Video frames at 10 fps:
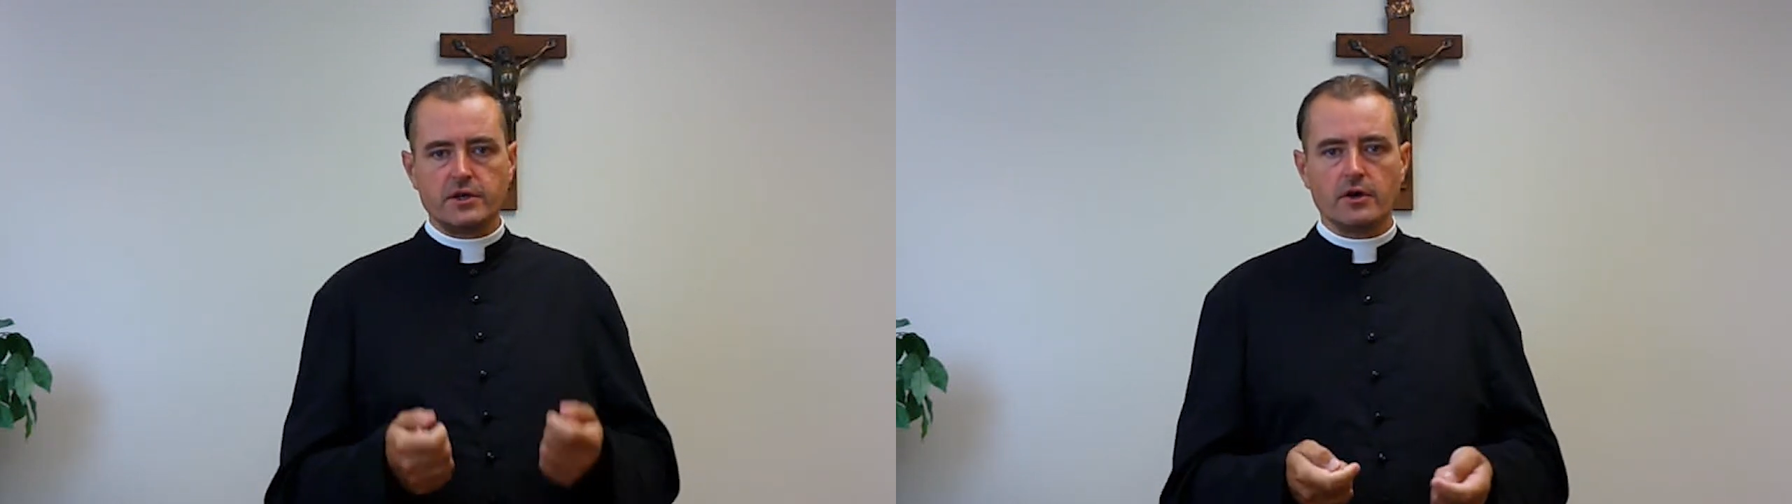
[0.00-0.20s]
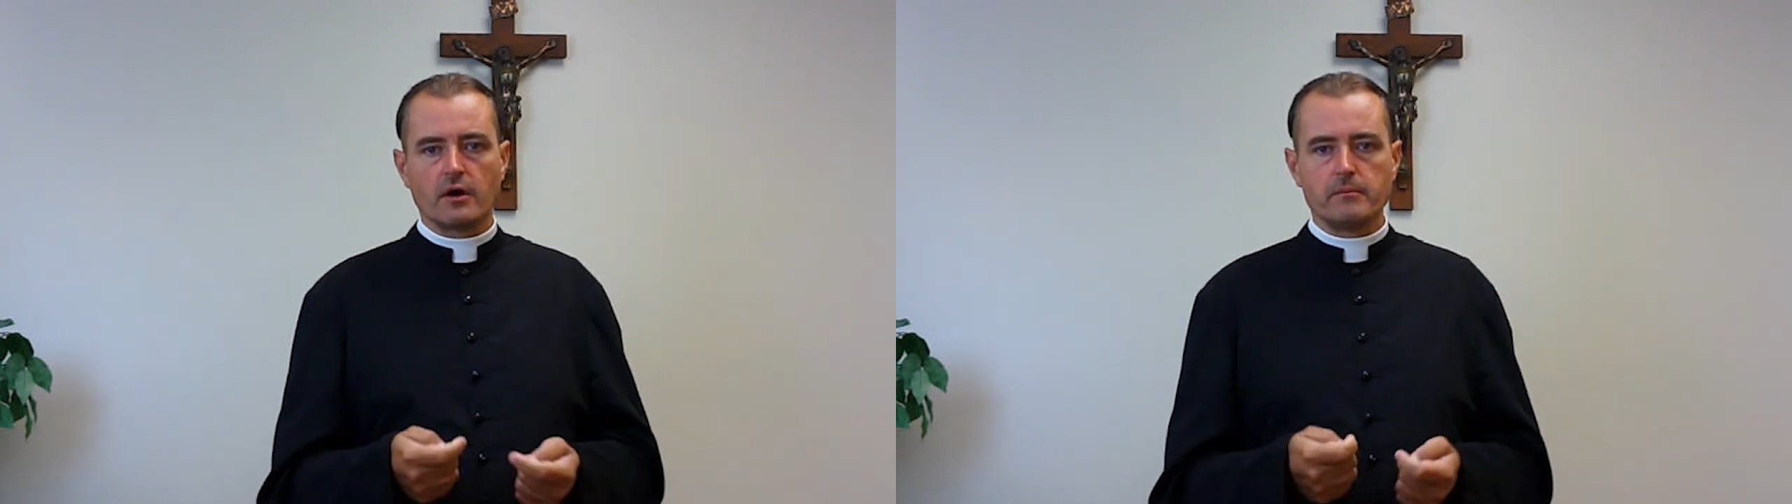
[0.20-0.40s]

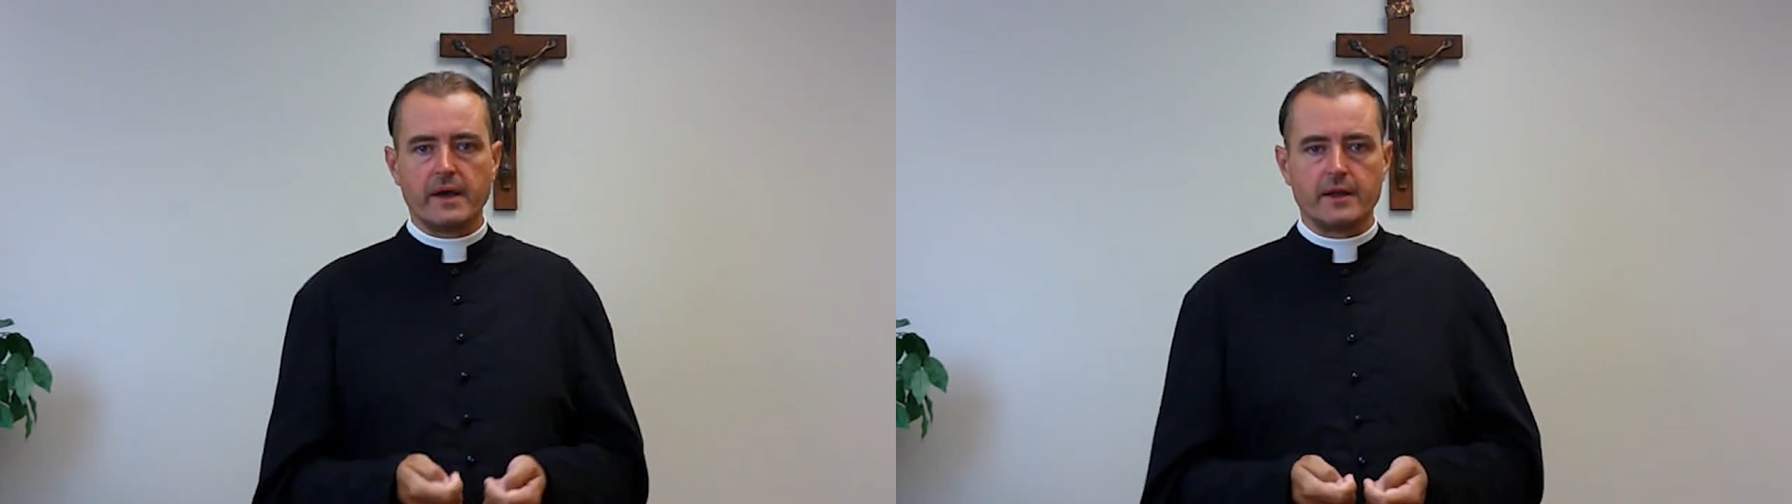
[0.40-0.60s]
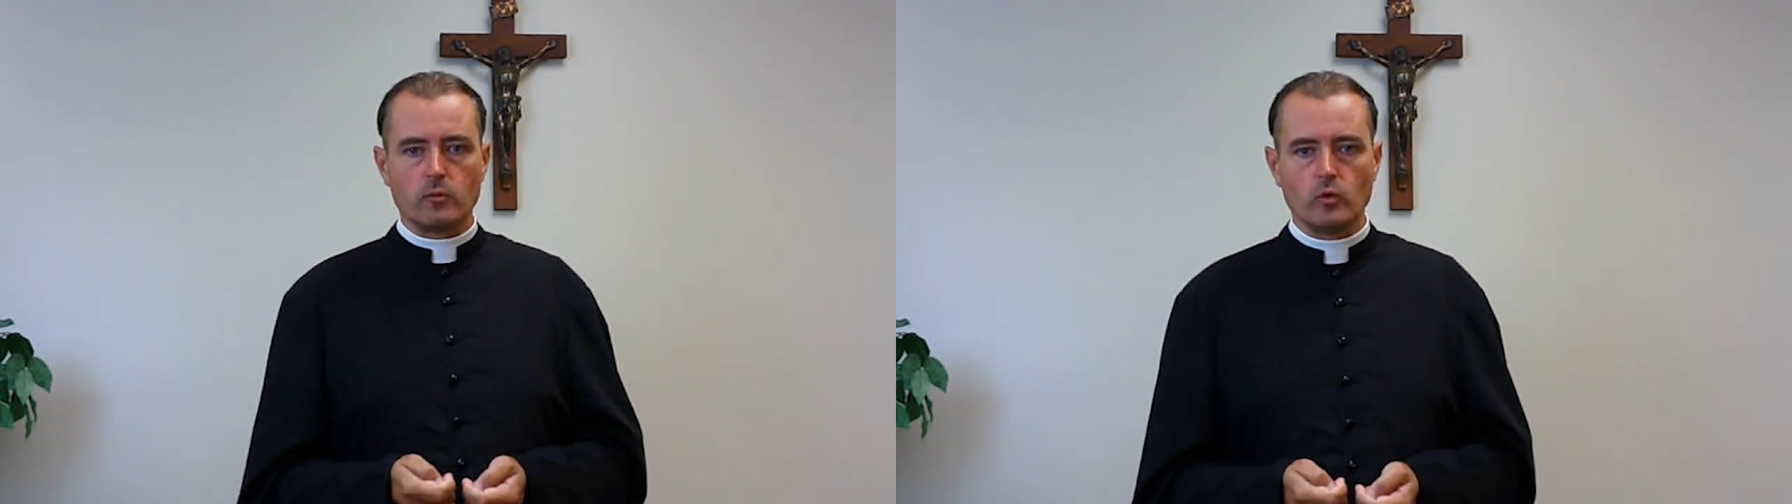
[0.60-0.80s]
young
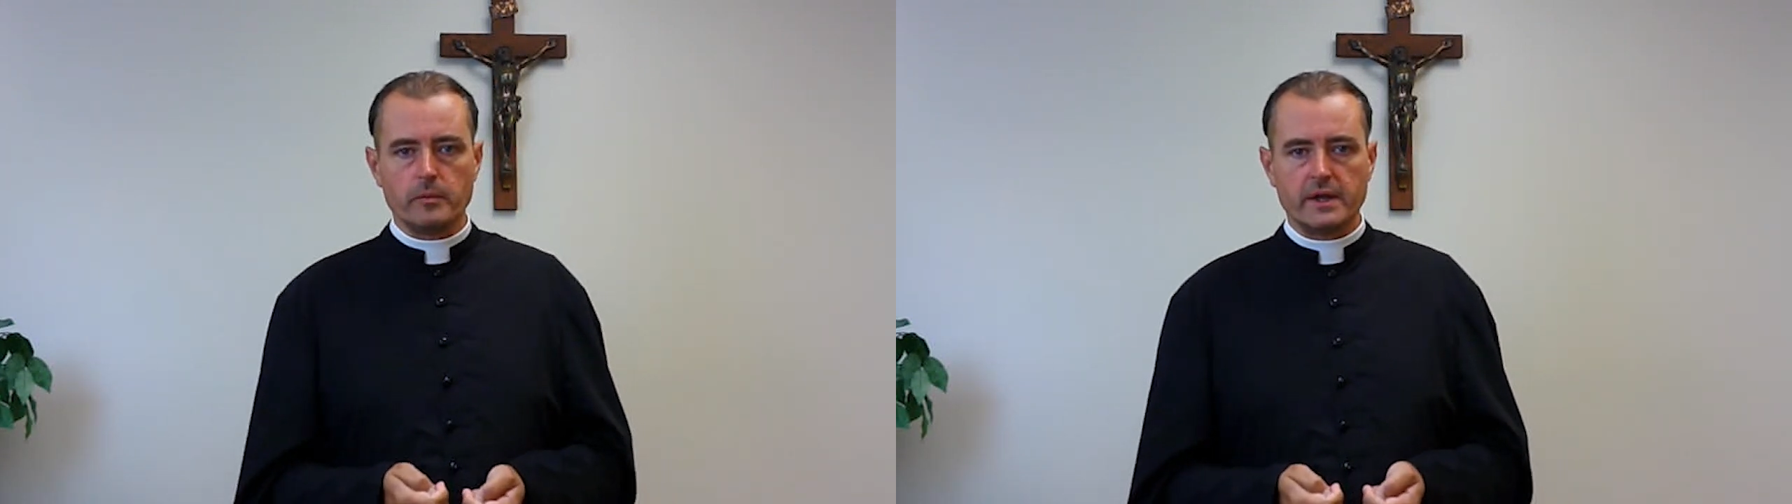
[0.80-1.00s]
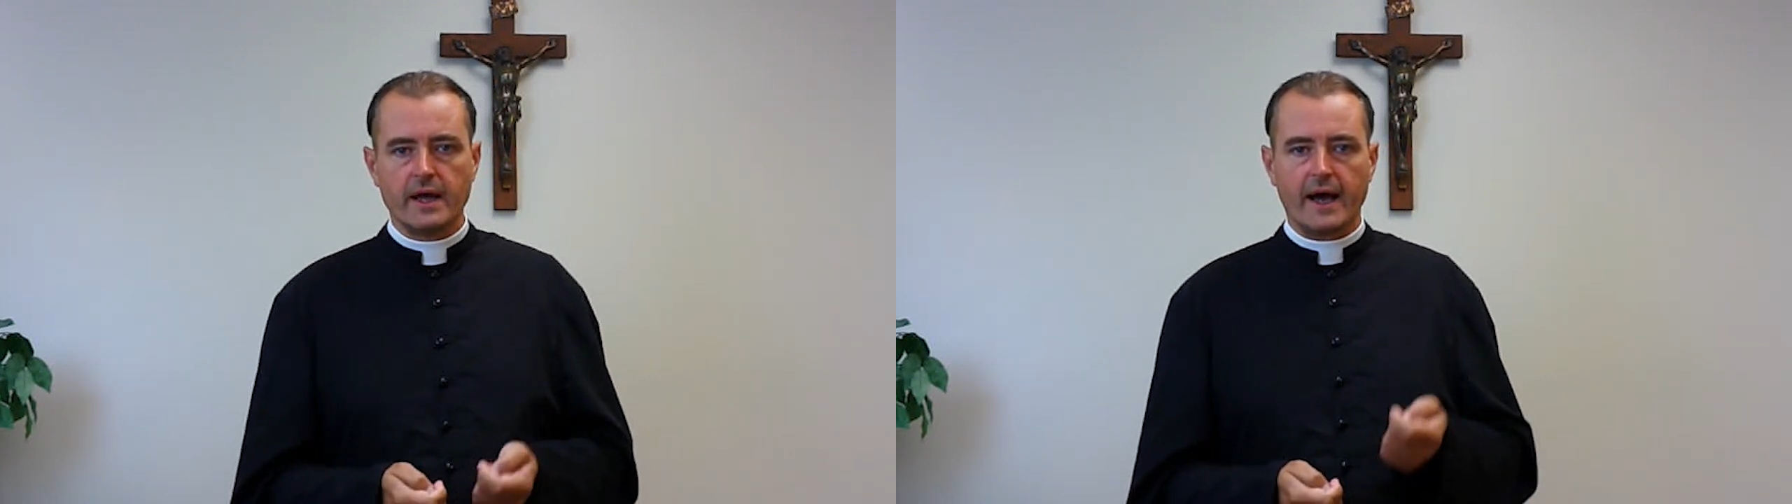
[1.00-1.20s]
men and
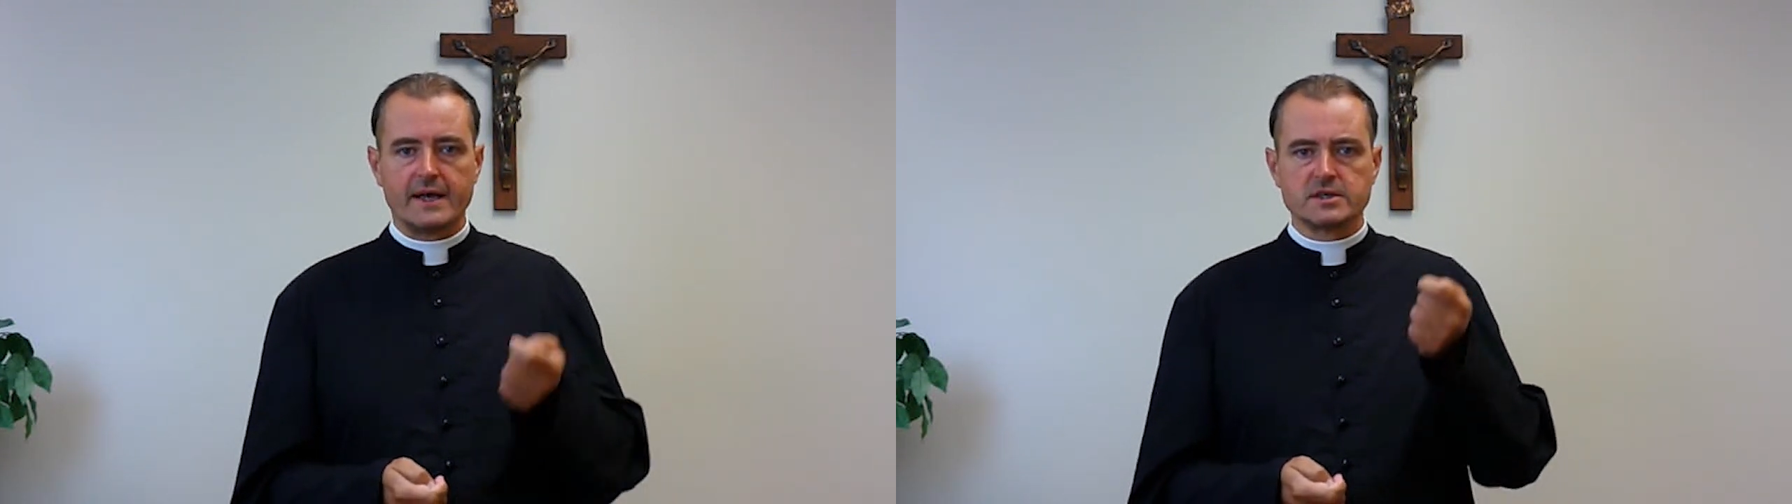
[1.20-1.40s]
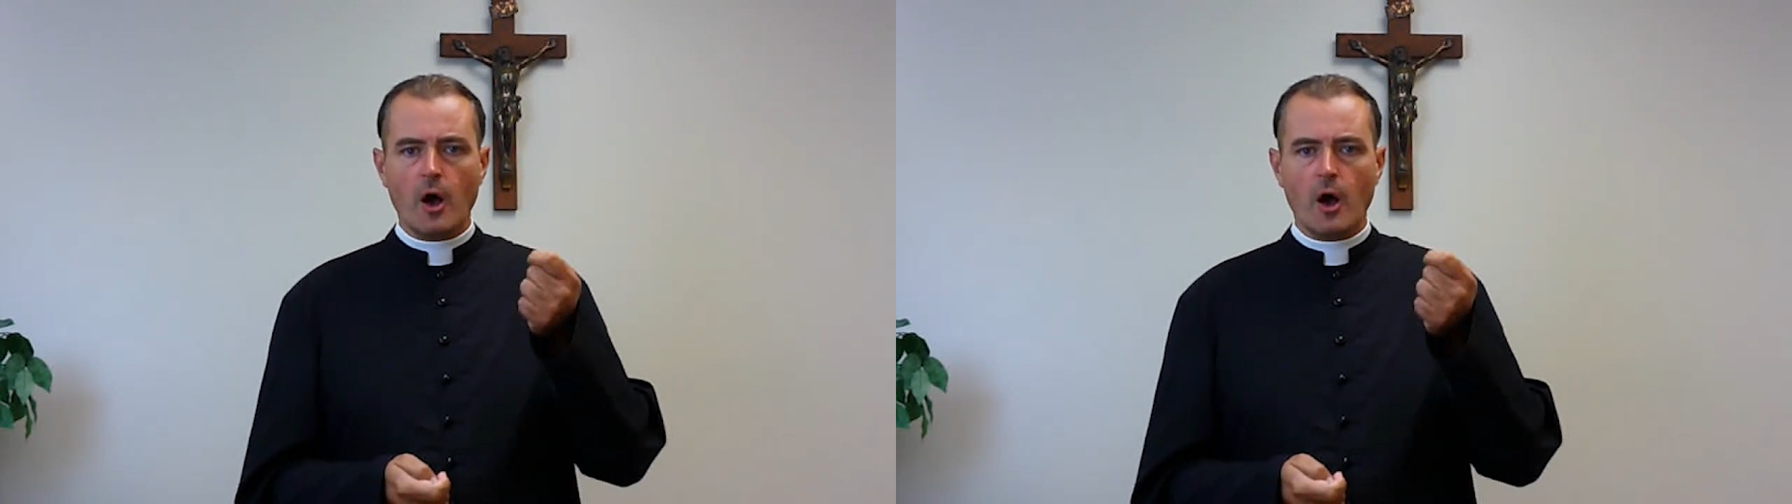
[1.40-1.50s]
women as,